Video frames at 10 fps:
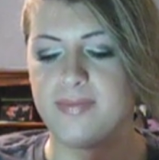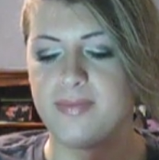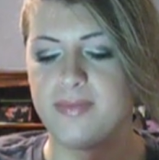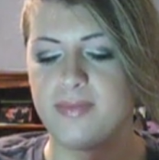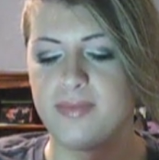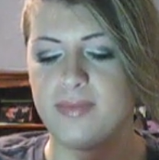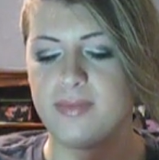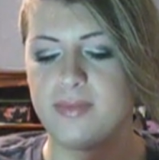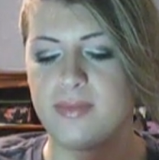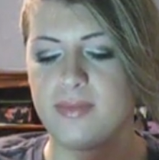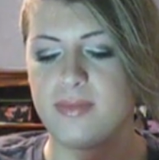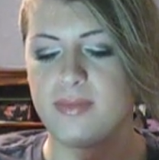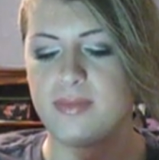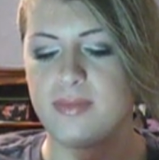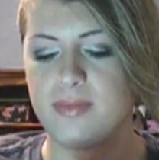
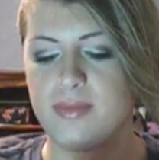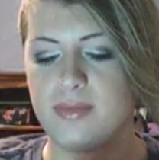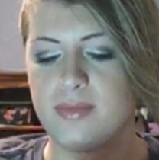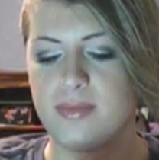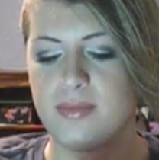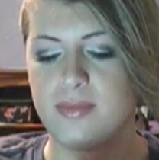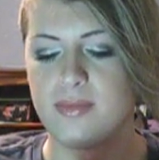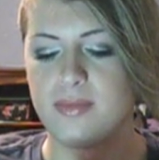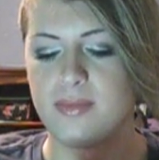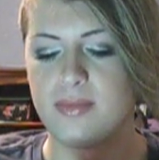No one is speaking in this clip.